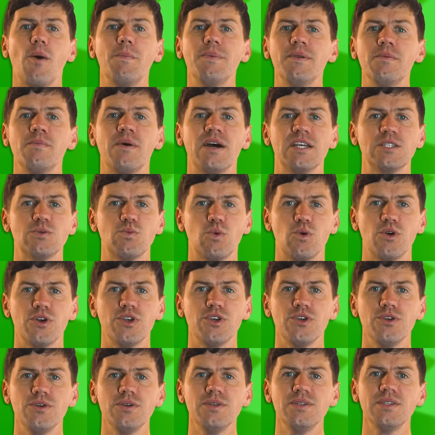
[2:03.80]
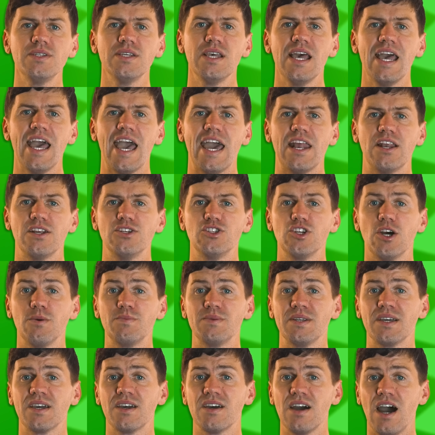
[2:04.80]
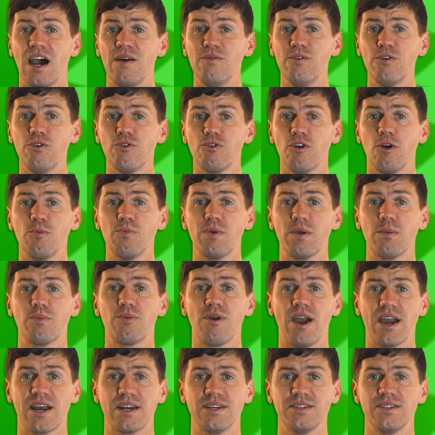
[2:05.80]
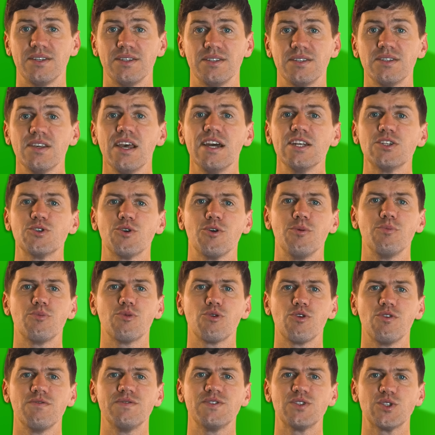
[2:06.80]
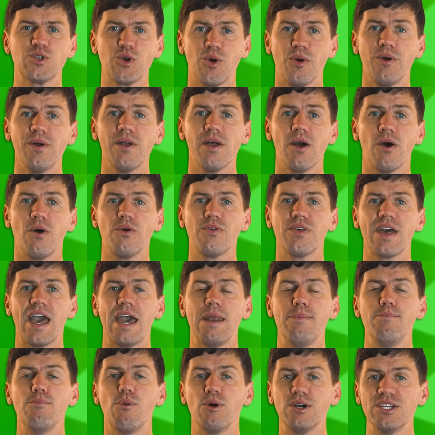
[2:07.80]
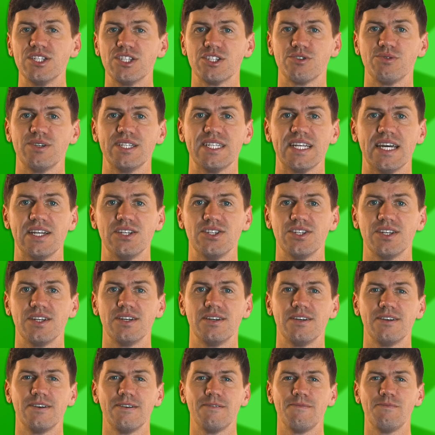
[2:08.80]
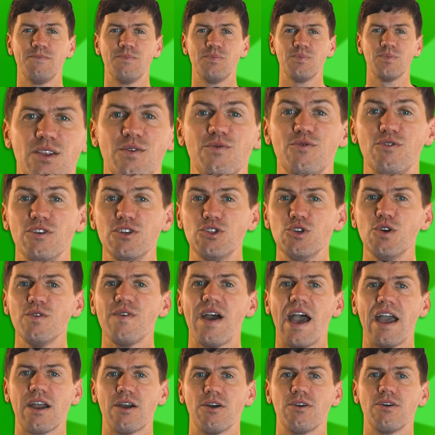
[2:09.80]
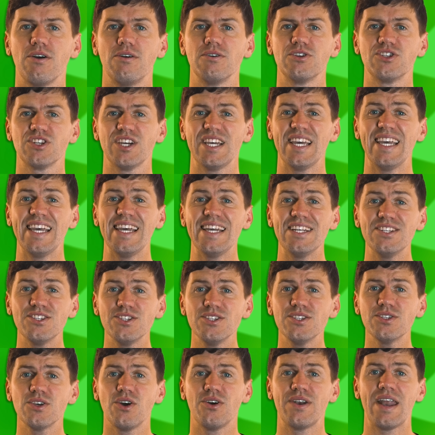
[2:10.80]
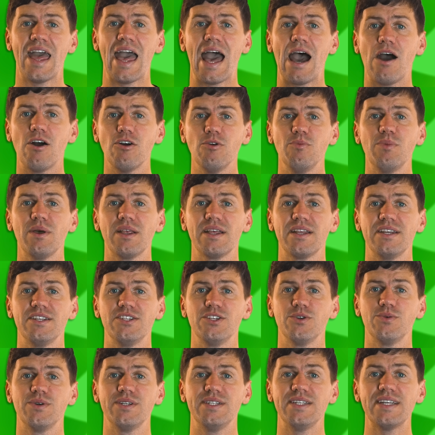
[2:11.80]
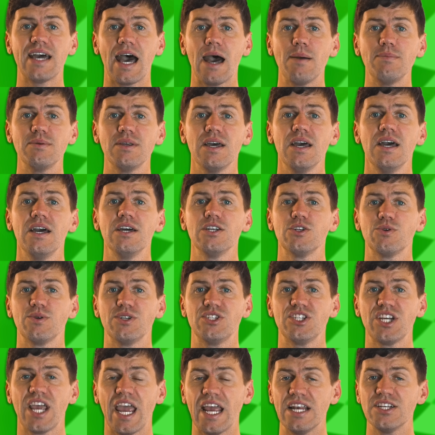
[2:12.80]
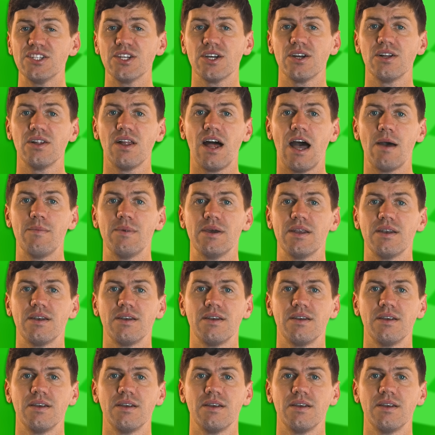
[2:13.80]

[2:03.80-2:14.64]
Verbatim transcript: optimize water use, and adopting cover cropping practices to improve soil health and moisture retention. The future of agriculture hinges on our ability to adapt to a changing climate.